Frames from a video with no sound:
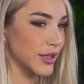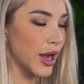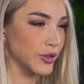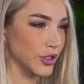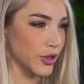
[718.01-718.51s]

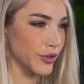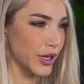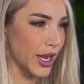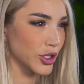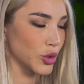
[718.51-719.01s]
that was an
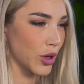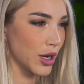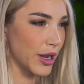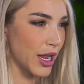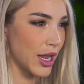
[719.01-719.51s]
overreaction. Why
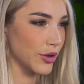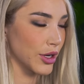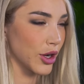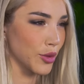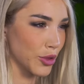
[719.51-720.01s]
am I
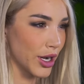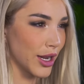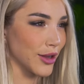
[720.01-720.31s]
angry? Oh, I'm not